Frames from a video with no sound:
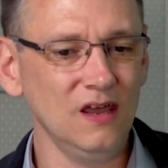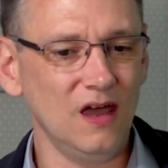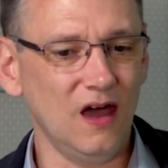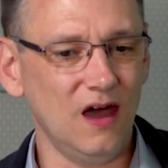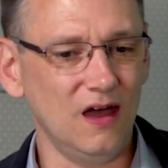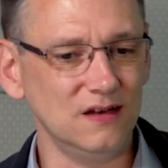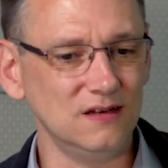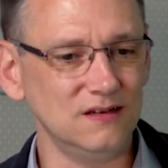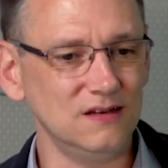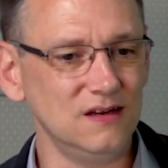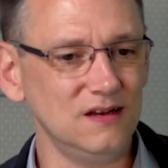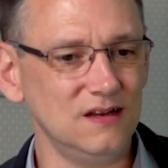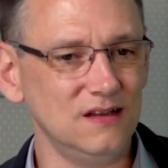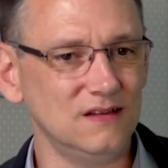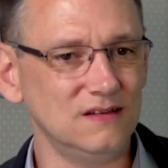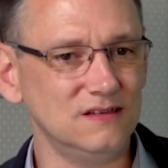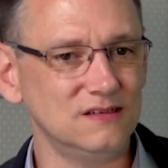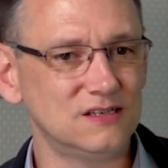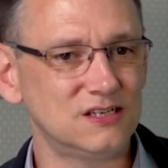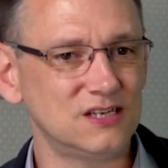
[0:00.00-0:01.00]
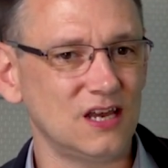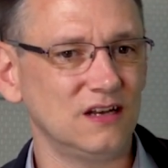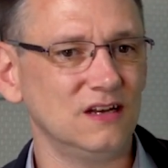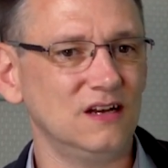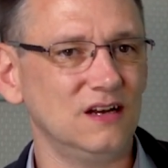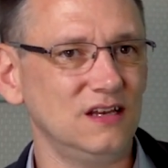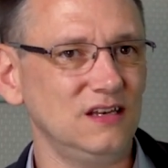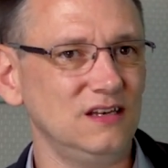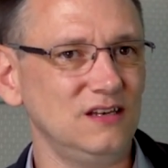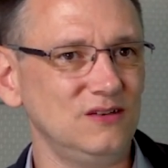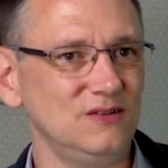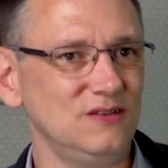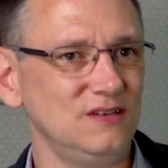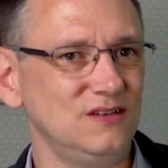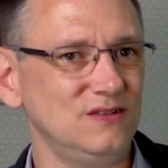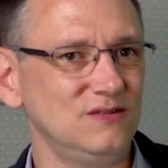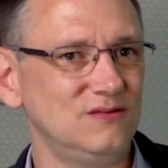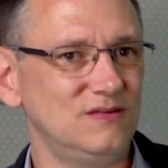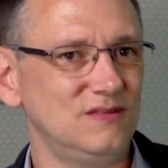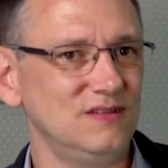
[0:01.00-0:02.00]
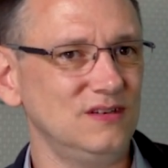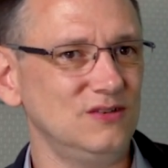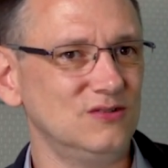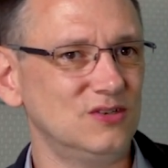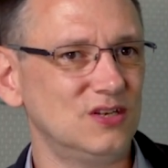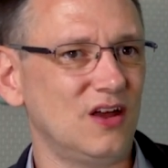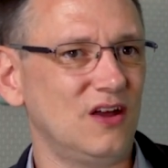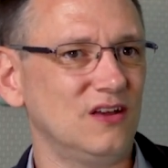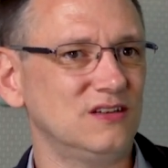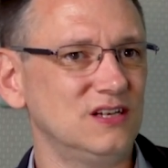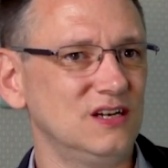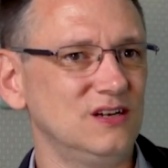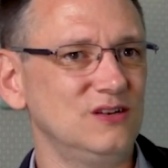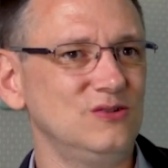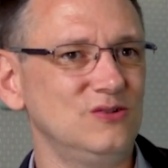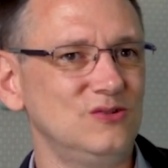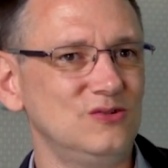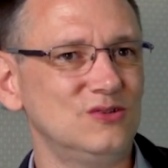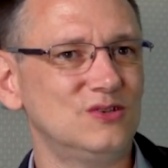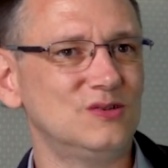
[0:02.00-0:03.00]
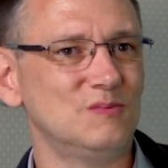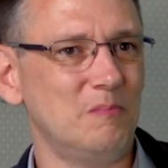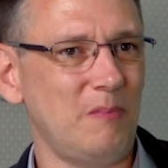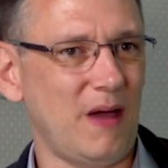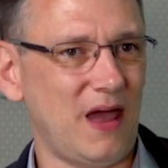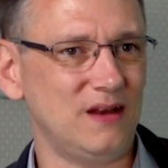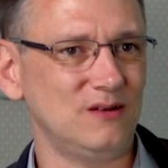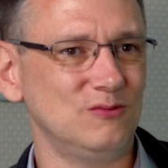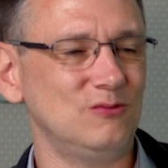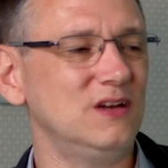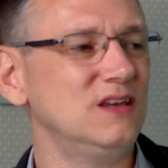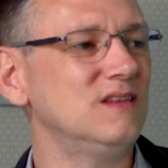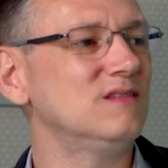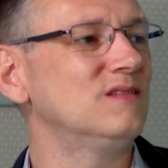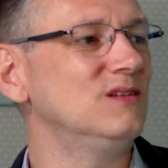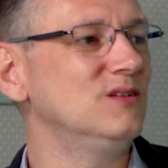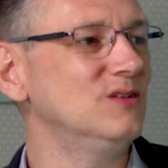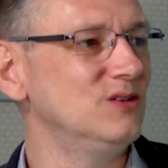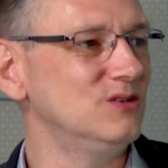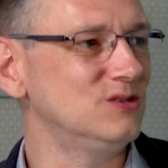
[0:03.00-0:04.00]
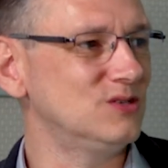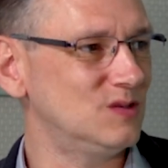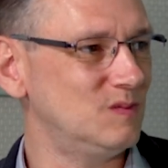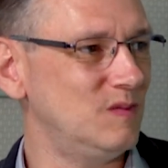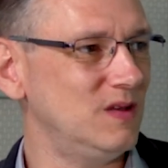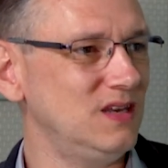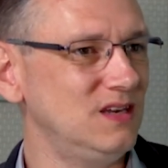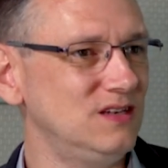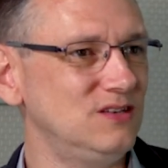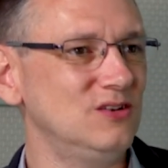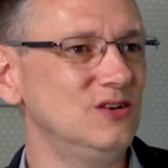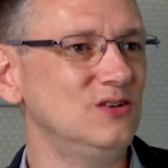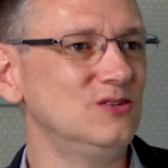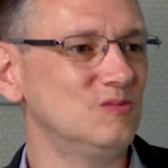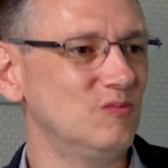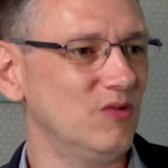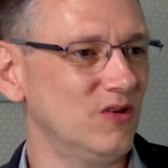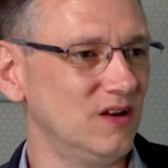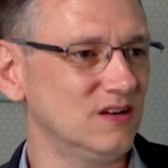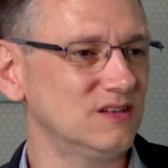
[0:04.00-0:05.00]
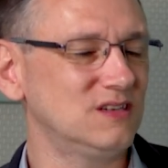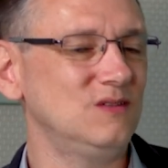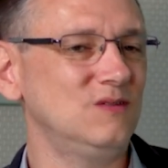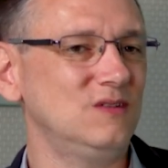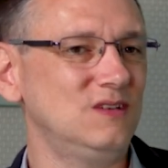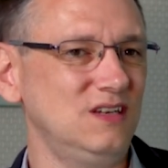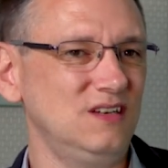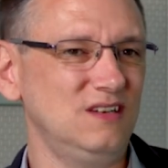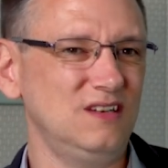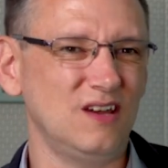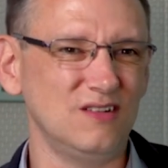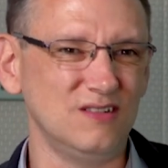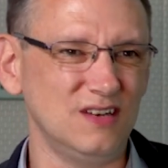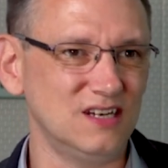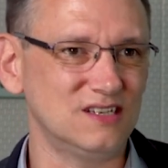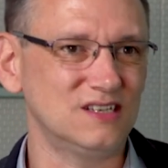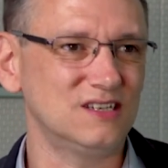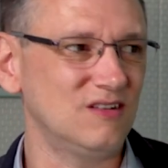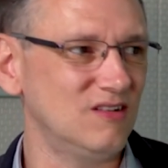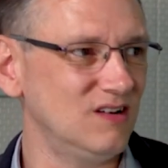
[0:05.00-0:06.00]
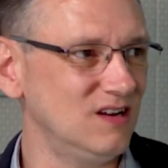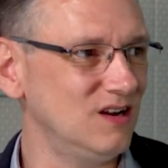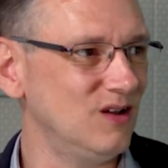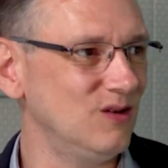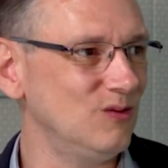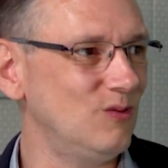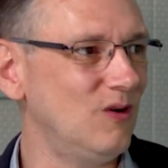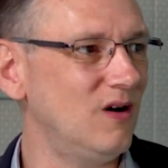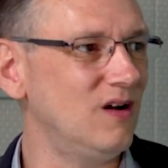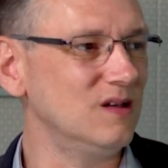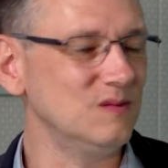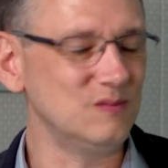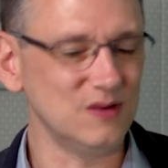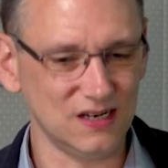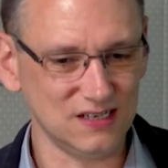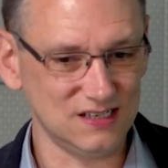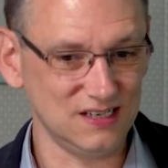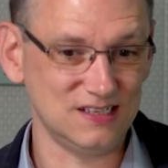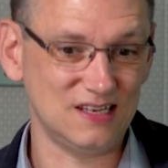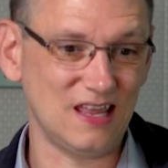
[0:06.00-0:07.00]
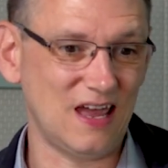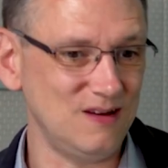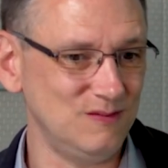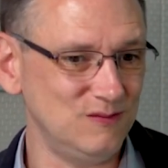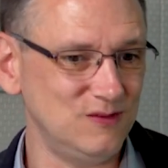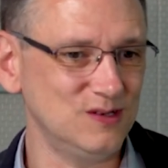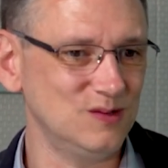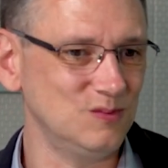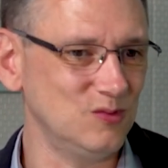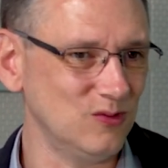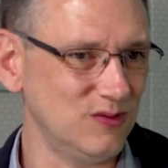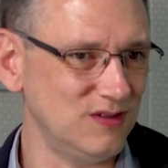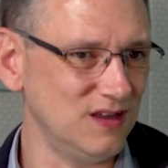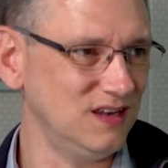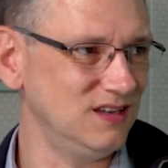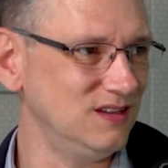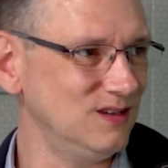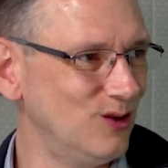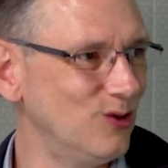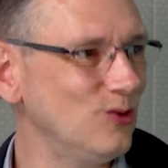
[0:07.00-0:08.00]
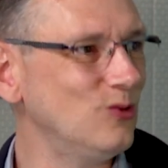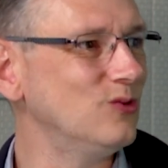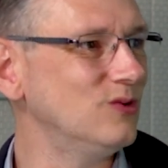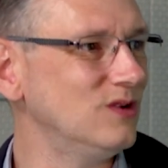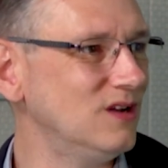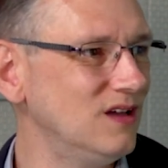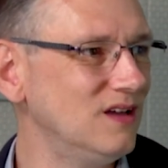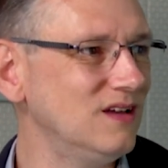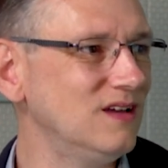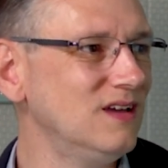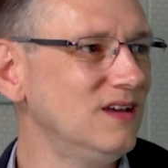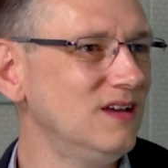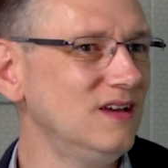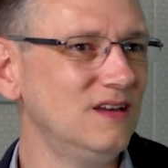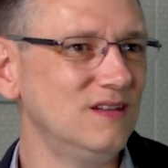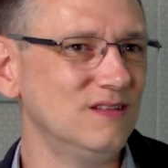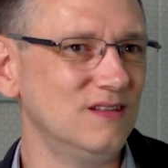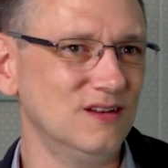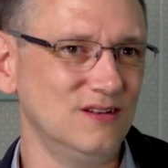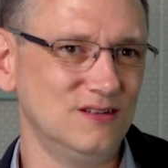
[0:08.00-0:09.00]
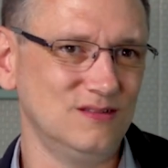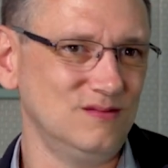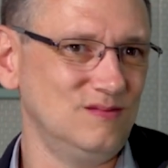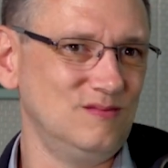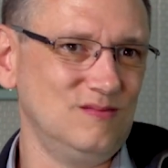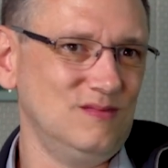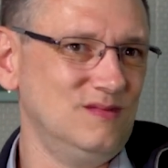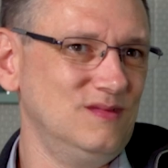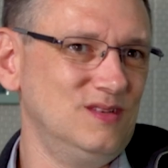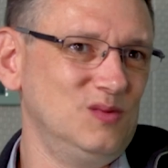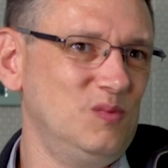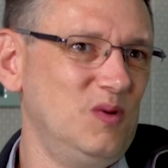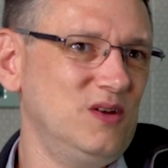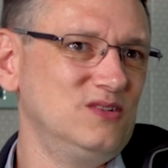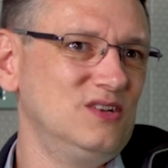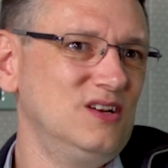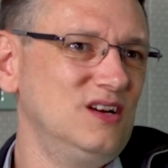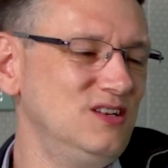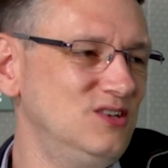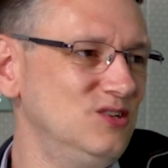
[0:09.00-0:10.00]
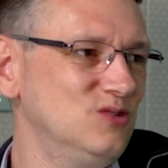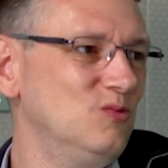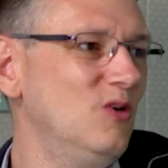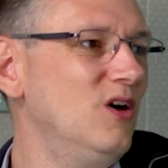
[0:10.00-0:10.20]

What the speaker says: and suddenly you start to lose bandwidth, you lose speed, you lose productivity, and you don't necessarily know why, because it's that invisible thing in the corner that supposedly just